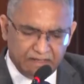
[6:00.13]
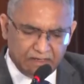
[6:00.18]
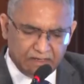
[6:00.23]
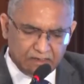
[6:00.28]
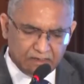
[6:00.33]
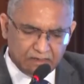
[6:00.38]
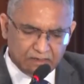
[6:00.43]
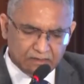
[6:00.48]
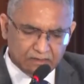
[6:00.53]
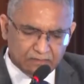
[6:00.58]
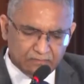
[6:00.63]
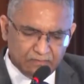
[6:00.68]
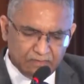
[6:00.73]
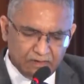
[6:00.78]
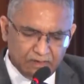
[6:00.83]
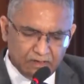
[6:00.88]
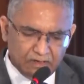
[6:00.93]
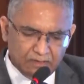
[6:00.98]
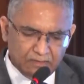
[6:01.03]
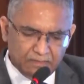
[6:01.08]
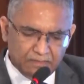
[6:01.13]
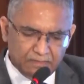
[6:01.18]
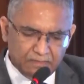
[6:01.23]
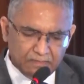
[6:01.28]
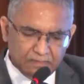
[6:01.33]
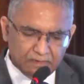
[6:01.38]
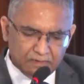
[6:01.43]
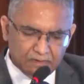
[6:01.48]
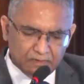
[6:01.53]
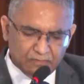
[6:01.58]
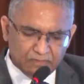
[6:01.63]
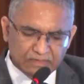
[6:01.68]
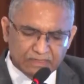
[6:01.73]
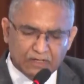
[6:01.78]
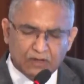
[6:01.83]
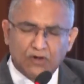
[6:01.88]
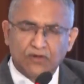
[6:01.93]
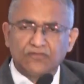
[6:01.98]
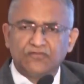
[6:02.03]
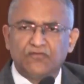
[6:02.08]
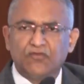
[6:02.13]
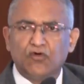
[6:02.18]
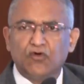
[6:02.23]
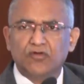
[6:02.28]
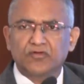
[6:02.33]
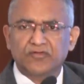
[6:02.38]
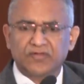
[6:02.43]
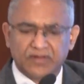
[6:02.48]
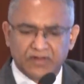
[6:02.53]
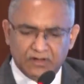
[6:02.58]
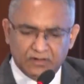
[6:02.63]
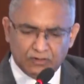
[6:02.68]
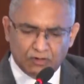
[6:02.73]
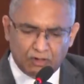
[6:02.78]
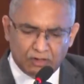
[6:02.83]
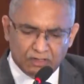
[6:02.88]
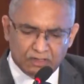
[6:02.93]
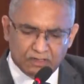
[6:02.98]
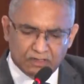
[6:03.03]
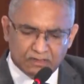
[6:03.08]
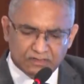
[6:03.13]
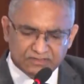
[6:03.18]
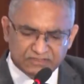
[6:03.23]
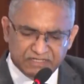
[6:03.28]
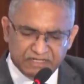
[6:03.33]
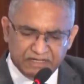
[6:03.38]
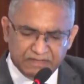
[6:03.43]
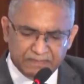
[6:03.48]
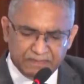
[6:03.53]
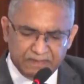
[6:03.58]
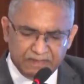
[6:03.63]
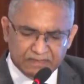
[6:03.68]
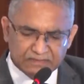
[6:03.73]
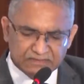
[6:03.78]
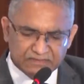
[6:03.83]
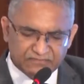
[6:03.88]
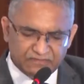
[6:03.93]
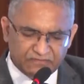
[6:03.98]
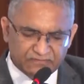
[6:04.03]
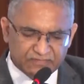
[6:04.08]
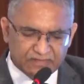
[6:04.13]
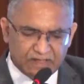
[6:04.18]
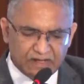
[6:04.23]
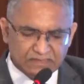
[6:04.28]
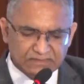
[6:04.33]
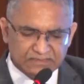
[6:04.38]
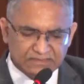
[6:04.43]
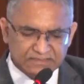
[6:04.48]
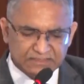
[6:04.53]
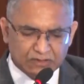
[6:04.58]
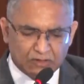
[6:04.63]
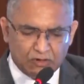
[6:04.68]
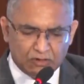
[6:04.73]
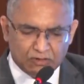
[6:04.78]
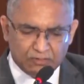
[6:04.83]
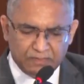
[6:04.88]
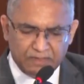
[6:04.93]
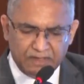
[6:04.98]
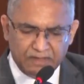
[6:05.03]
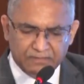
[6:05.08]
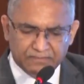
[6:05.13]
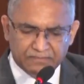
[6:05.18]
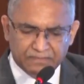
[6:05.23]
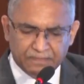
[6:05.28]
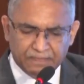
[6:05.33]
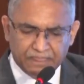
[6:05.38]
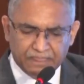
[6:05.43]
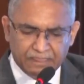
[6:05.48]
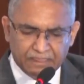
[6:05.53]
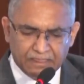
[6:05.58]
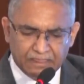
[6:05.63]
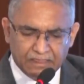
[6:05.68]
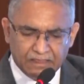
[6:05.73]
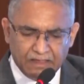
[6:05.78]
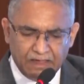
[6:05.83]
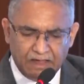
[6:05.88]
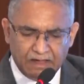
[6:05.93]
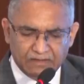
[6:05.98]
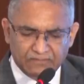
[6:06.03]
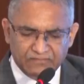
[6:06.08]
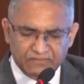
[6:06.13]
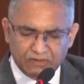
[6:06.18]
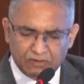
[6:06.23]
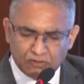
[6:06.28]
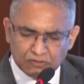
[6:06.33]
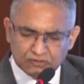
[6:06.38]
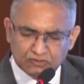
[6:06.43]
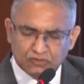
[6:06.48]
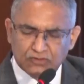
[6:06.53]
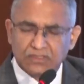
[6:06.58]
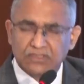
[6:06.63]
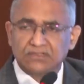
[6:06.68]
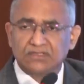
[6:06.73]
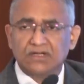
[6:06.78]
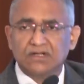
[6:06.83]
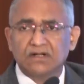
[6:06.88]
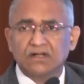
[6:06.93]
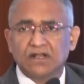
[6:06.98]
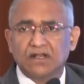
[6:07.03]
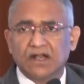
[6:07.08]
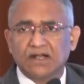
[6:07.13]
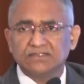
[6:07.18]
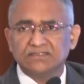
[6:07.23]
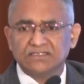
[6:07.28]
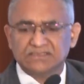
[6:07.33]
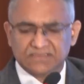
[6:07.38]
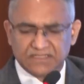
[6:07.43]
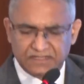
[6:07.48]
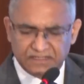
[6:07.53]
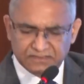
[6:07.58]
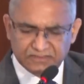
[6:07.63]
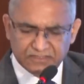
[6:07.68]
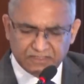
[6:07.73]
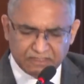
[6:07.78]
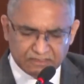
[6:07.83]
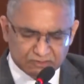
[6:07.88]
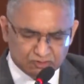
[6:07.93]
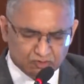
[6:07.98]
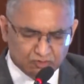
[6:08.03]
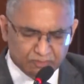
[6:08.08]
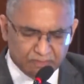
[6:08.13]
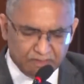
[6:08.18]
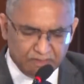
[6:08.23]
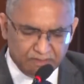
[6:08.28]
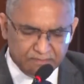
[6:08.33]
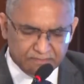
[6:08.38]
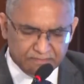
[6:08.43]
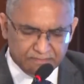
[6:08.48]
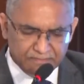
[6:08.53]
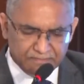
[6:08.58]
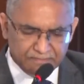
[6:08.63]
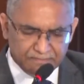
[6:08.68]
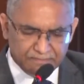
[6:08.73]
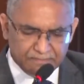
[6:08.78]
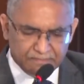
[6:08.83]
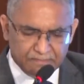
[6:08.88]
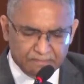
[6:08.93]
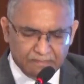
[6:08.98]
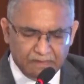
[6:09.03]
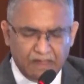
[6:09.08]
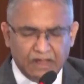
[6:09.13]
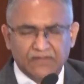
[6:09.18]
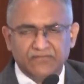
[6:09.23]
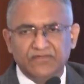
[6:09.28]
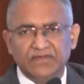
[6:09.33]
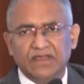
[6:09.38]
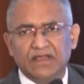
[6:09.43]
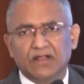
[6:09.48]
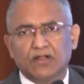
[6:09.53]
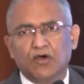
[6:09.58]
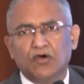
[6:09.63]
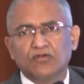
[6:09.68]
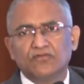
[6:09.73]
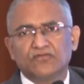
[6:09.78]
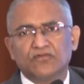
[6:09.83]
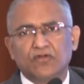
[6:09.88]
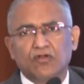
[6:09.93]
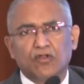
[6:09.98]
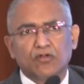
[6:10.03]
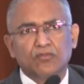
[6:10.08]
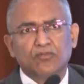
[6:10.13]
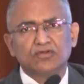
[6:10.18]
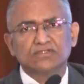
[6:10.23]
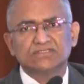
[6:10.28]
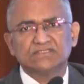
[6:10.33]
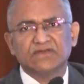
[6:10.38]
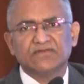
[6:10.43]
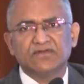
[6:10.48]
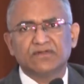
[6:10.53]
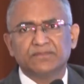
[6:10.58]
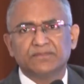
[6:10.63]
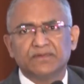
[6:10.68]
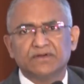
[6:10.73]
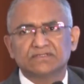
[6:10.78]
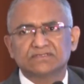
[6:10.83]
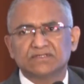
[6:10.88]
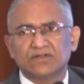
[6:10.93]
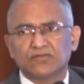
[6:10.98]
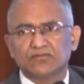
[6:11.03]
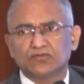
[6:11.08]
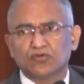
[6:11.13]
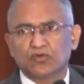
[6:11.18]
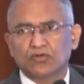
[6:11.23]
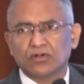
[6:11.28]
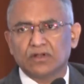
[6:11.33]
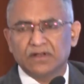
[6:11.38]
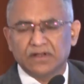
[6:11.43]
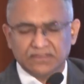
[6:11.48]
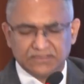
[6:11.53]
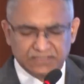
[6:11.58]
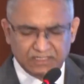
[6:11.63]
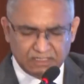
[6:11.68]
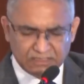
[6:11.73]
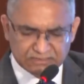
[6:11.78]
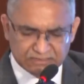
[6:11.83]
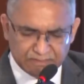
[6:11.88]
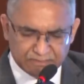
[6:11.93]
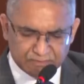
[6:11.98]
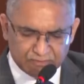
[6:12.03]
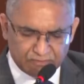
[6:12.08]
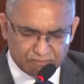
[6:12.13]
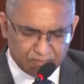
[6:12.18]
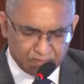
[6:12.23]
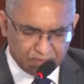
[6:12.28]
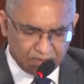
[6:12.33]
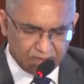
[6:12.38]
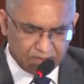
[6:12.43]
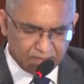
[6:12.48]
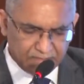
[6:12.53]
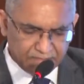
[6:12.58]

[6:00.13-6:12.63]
will, with around $4 trillion GDP, is the 5th largest economy. And we are also the 3rd largest energy consumer. And we account for almost 7% of the total energy consumption of the world.